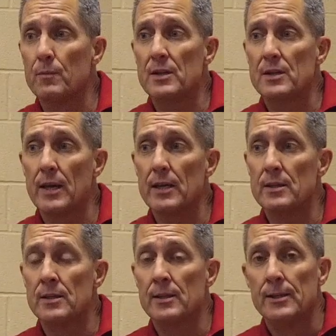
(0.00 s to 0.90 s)
D.
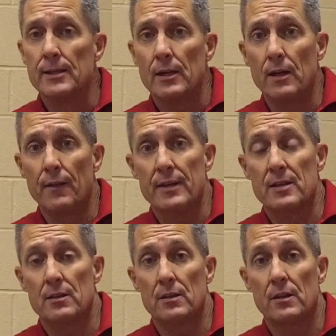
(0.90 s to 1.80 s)
Tate. That's
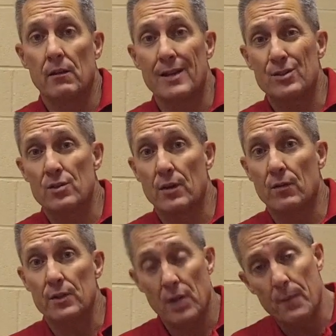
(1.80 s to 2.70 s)
at the Classic
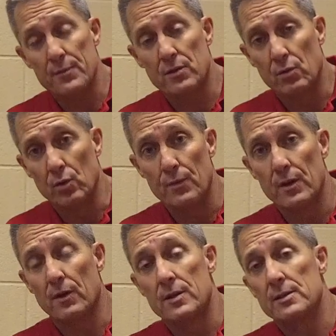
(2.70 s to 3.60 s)
Chevrolet Thompson Group.
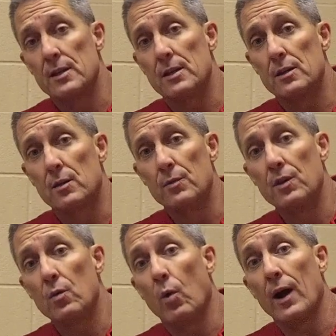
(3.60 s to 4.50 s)
There is a
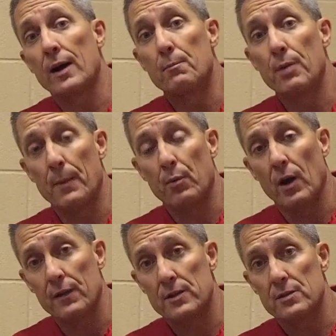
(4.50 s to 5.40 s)
community-wide pep
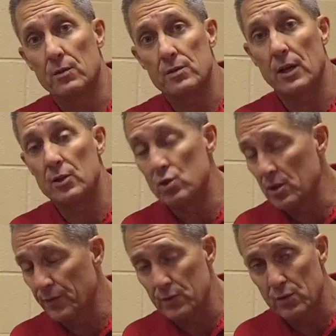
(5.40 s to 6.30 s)
rally, so it's not
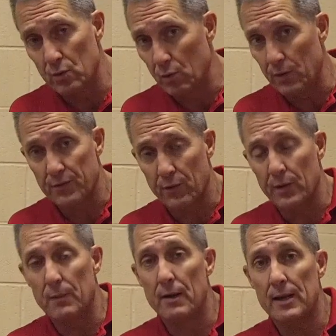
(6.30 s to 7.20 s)
just for the school. It's for
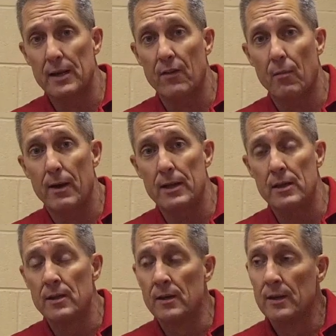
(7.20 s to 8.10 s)
anybody and
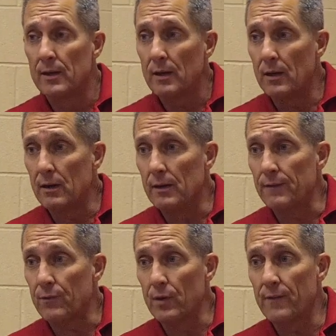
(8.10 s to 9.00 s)
everybody.
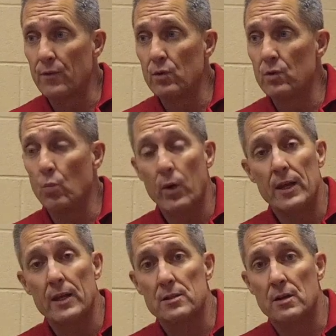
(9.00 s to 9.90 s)
Free food and
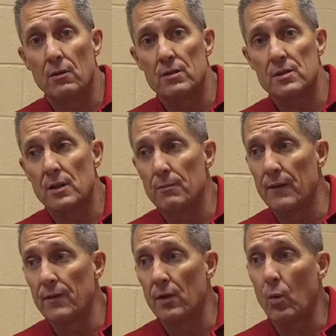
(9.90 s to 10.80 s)
wings, courtesy of
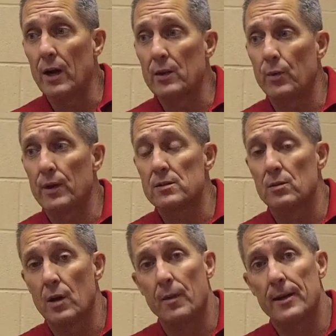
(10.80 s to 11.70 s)
Buffalo Wild Wings,
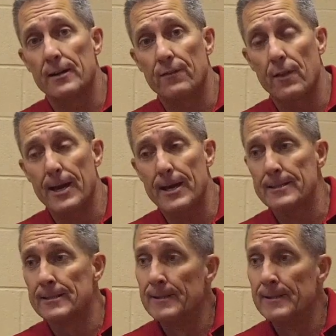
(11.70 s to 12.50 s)
so come on out for that.